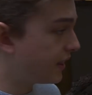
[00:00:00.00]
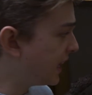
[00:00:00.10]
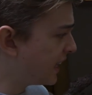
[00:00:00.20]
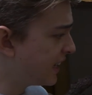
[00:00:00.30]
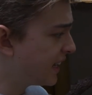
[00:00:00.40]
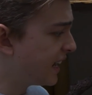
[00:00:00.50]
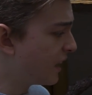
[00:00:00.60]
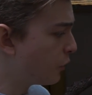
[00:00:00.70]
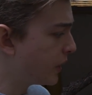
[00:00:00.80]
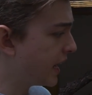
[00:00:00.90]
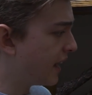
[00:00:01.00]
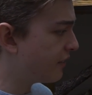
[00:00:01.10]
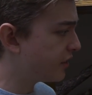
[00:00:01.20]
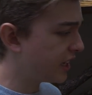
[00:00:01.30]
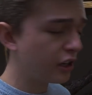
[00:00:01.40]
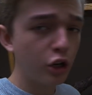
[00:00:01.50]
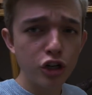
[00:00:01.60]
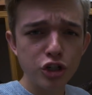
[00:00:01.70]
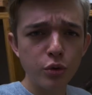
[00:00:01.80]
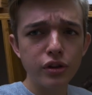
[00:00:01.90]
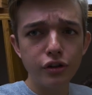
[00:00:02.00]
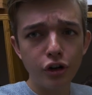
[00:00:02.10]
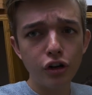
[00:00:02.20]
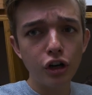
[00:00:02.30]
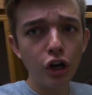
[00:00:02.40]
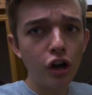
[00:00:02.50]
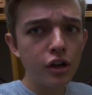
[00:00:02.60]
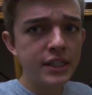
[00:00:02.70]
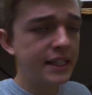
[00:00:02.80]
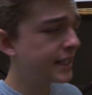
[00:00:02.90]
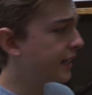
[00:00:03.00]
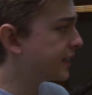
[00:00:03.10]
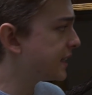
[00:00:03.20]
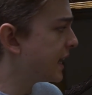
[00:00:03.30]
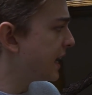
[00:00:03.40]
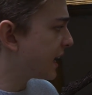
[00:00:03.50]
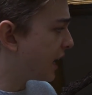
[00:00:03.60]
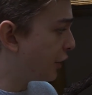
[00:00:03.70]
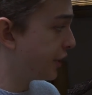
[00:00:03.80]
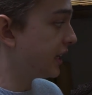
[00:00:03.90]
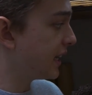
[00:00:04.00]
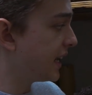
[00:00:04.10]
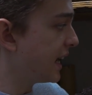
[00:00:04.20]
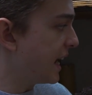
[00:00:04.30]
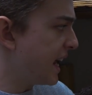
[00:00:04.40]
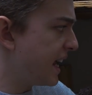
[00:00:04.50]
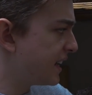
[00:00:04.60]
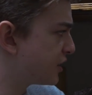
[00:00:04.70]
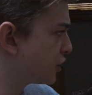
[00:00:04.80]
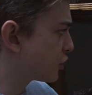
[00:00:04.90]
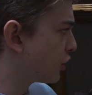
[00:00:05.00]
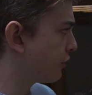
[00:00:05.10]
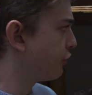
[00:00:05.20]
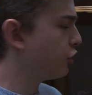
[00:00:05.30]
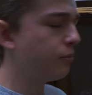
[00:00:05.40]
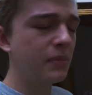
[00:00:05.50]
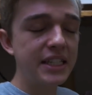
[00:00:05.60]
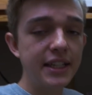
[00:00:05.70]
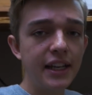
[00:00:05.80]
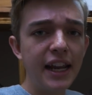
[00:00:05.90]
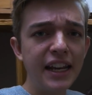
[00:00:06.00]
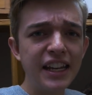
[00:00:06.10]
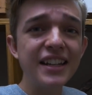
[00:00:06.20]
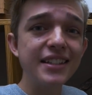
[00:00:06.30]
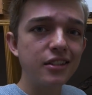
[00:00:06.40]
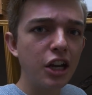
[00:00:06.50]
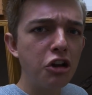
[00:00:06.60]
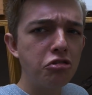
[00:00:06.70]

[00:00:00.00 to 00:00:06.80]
Then in here we have an enclosure with no glass in that currently, It's just got a few miscellaneous